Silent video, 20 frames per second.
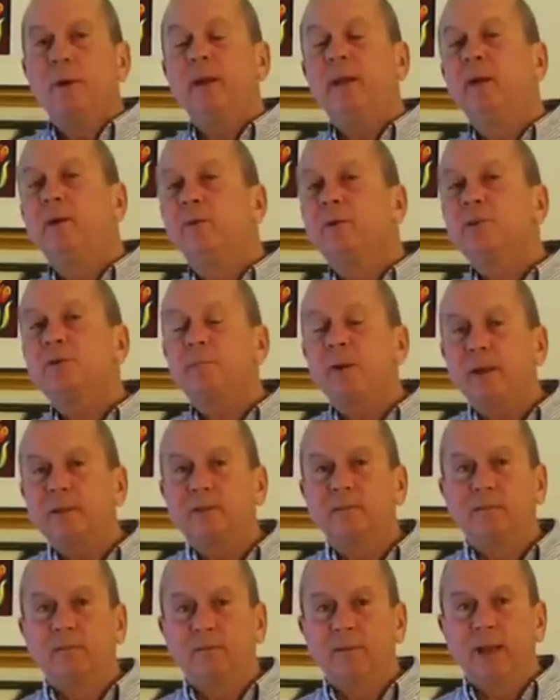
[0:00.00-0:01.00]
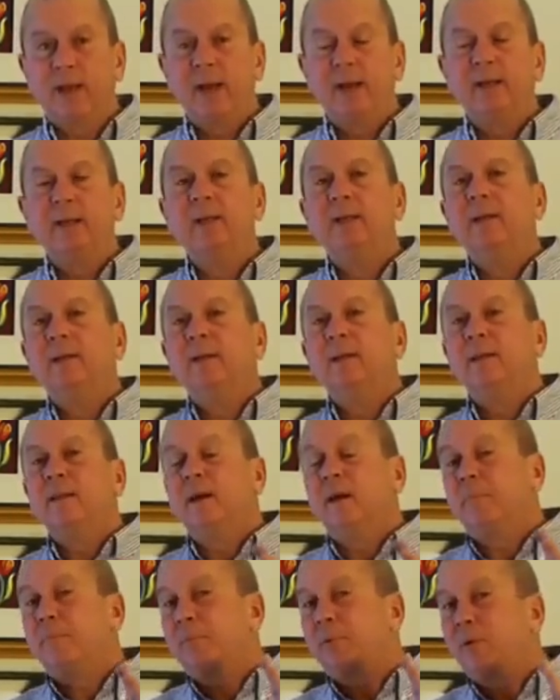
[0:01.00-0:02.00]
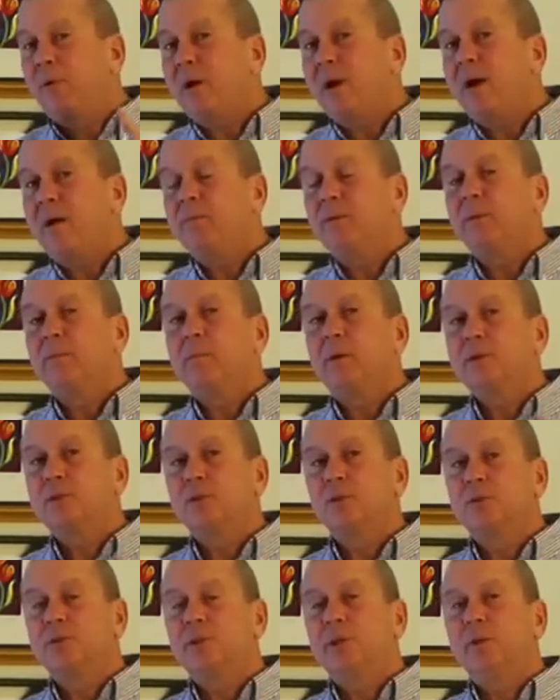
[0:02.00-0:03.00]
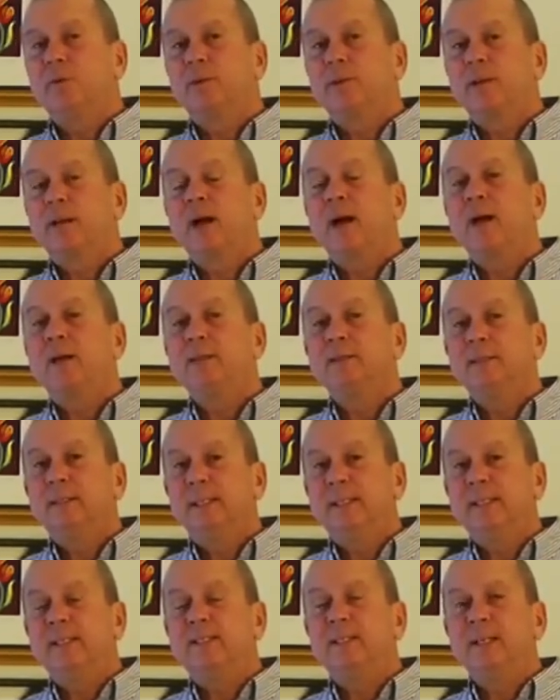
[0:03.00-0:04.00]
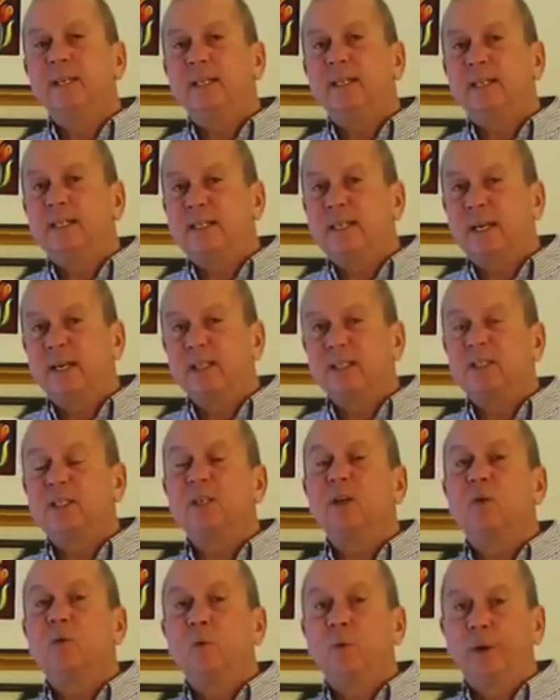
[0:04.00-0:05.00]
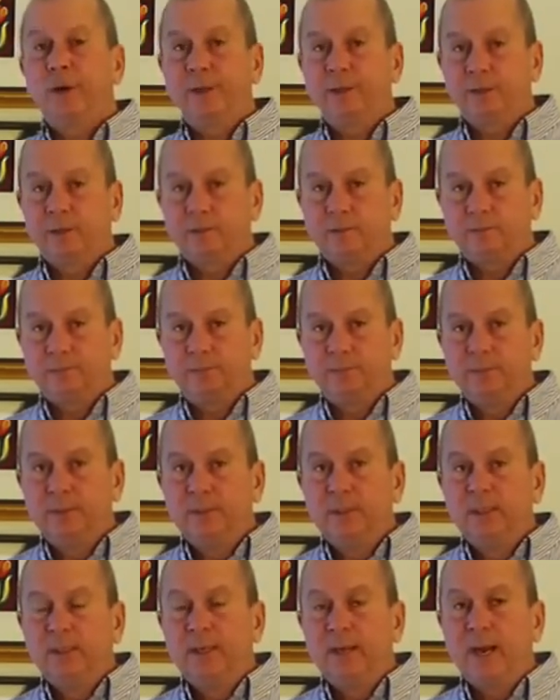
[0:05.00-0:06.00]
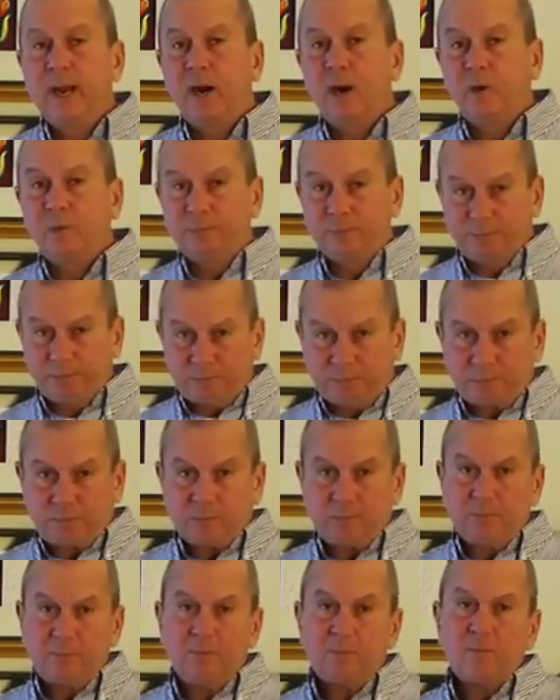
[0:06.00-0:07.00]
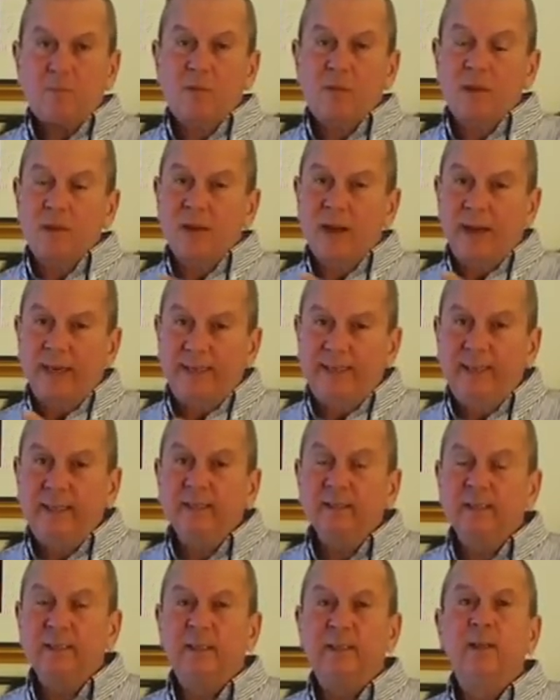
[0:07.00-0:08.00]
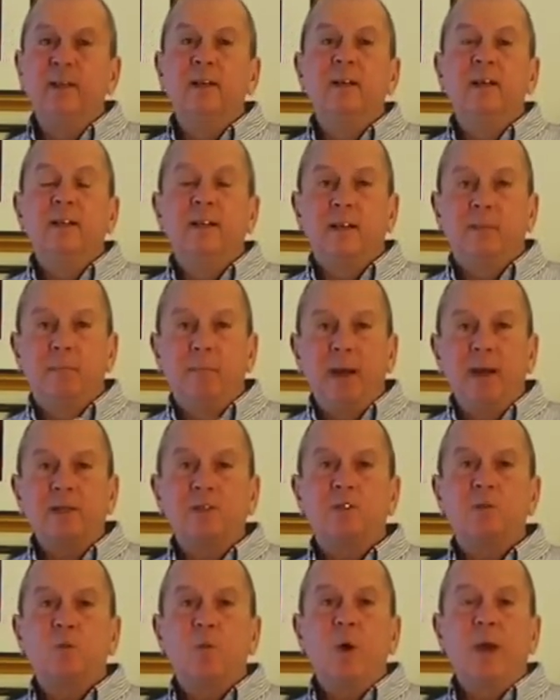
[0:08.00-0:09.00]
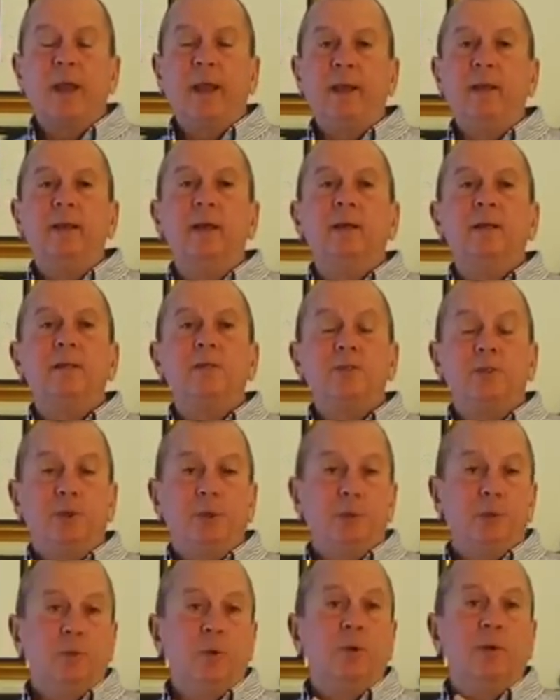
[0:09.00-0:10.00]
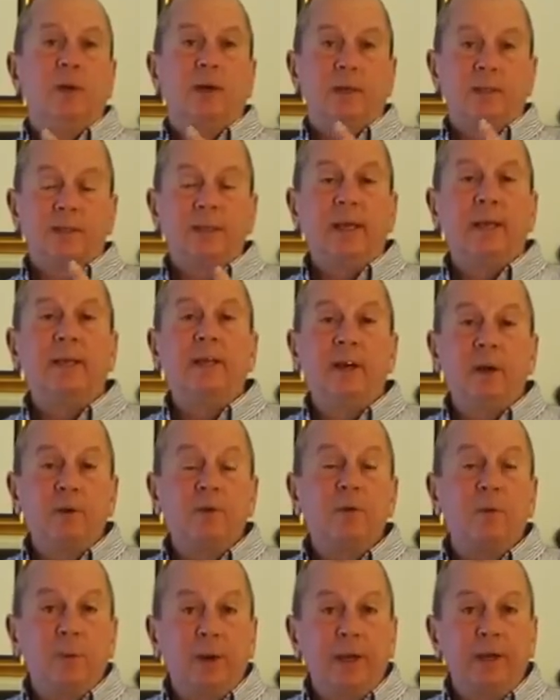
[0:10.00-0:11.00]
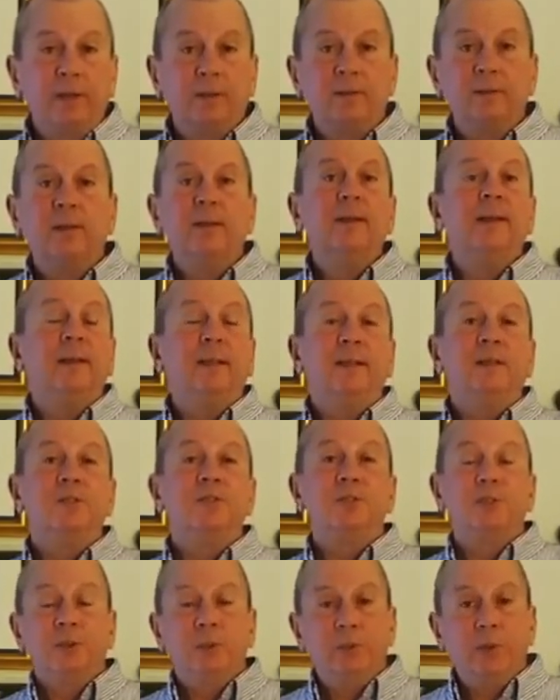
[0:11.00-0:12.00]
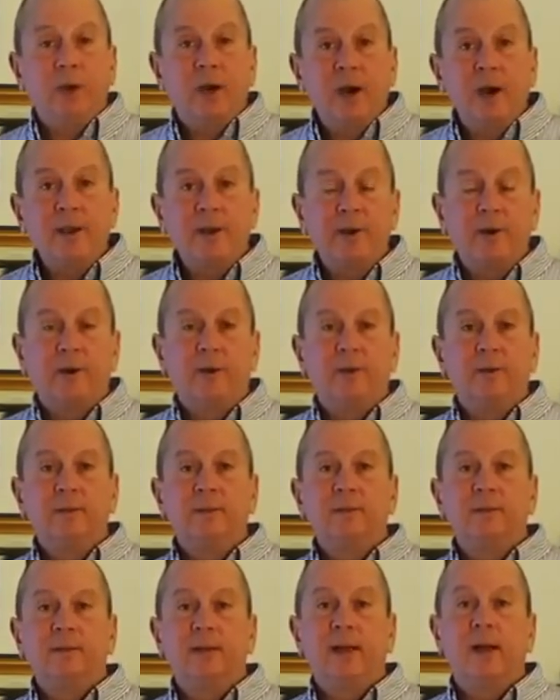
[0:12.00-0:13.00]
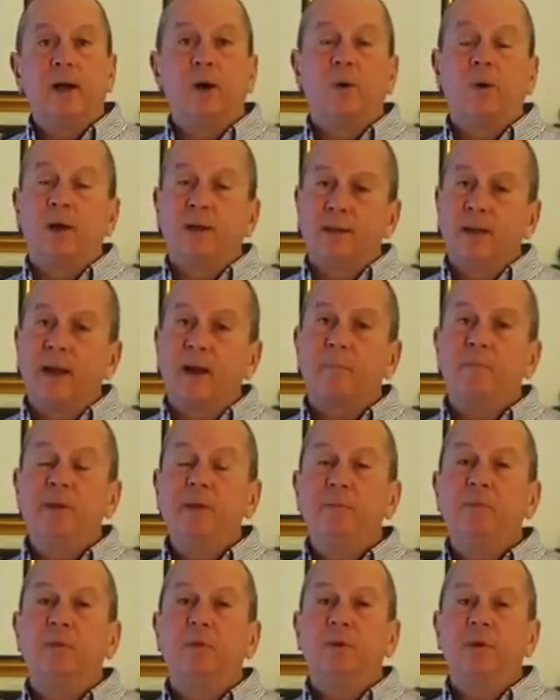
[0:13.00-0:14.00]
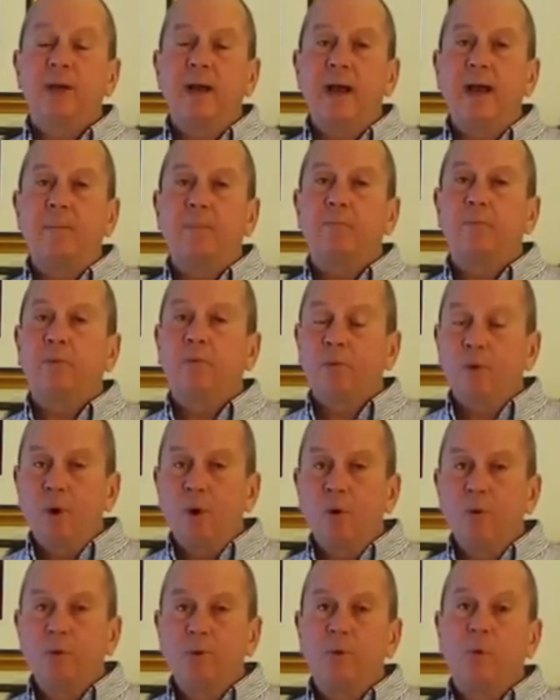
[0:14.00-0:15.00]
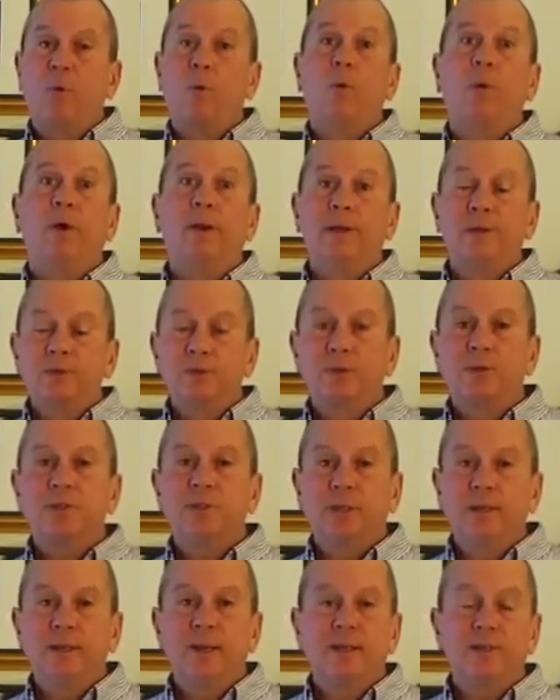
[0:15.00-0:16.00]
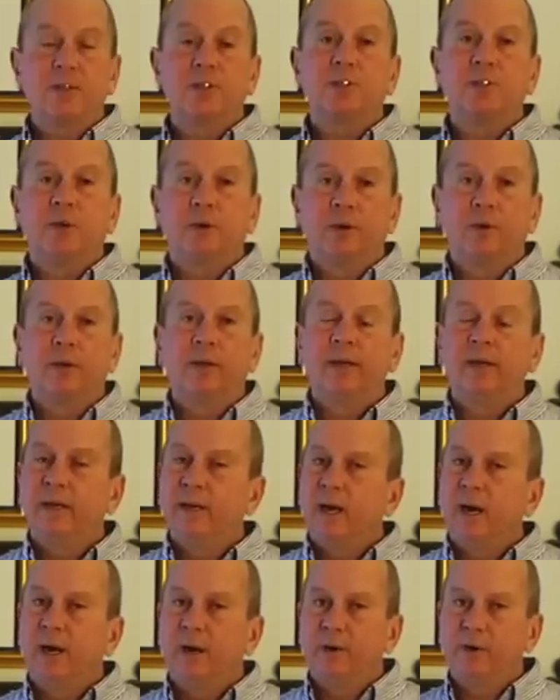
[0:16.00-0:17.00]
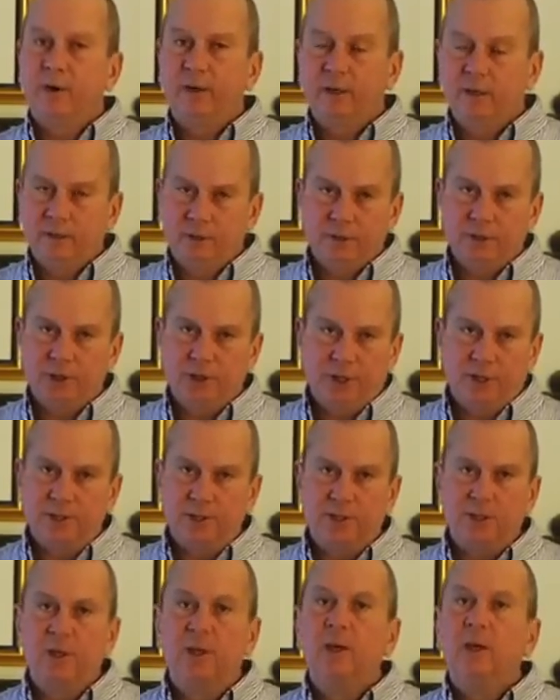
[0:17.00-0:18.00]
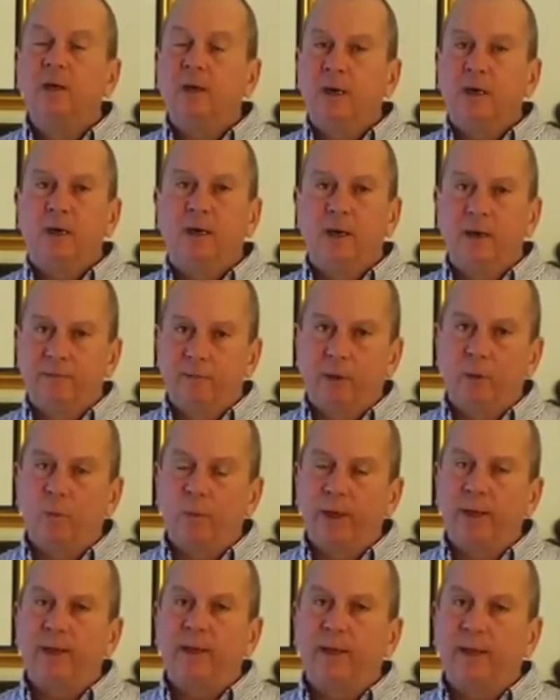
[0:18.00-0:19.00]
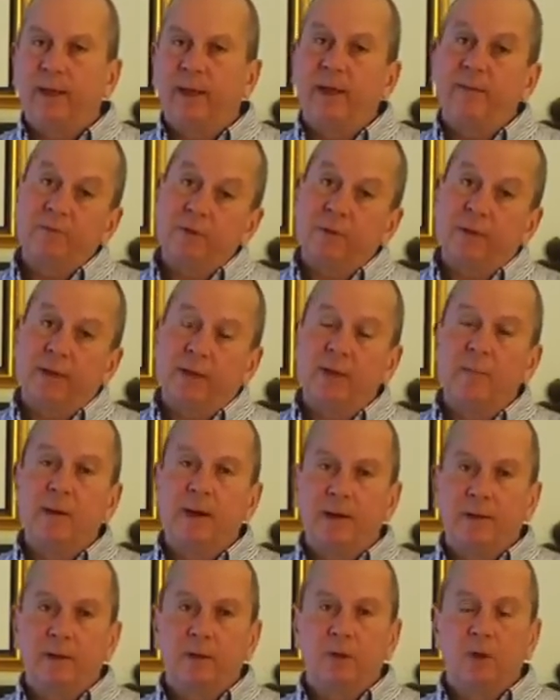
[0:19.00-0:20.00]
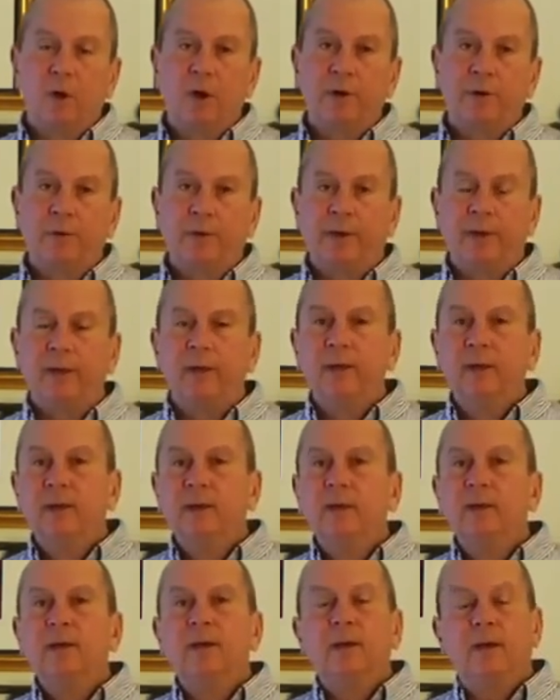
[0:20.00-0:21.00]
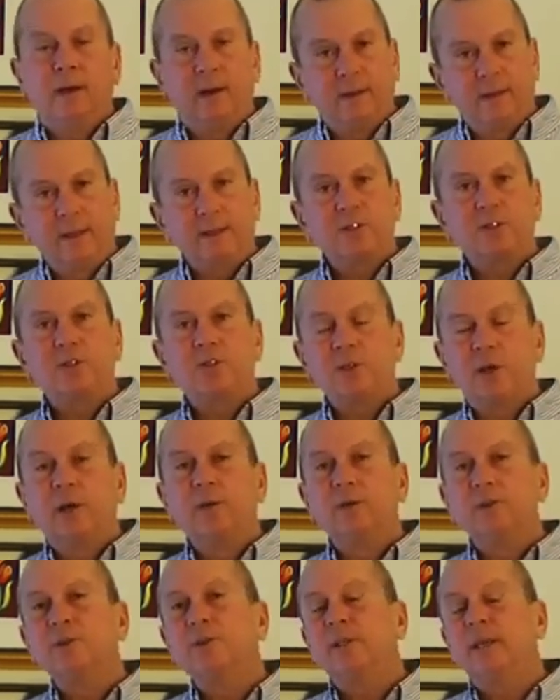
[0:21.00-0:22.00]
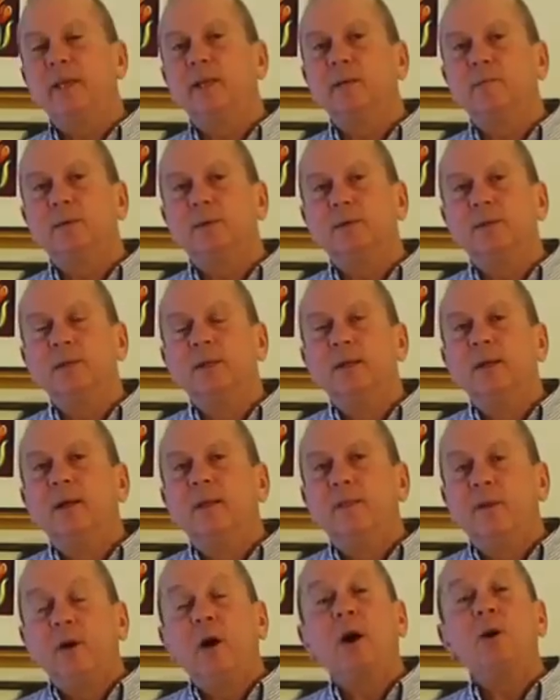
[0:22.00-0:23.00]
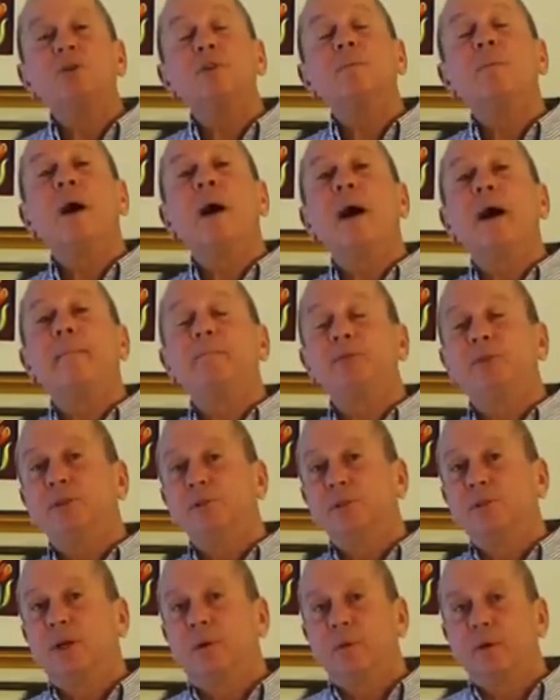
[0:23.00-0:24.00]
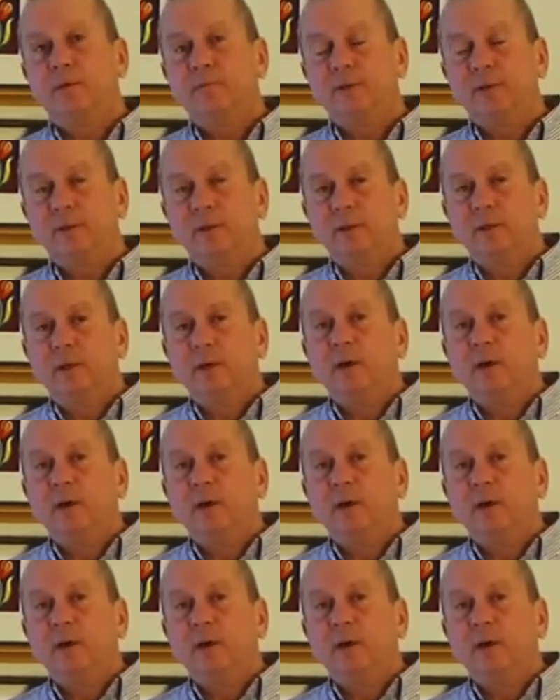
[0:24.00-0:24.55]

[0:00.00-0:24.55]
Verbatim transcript: But irrespective of that, the problem associated with cotton is that it does wrinkle. Now, ideally, the best way to uh, take care of the wrinkle is to iron now, a lot of people are not prone or interested necessarily in ironing their sheets uh, every week after they come out of the laundry. Uh, that's understandable. There are some options, however.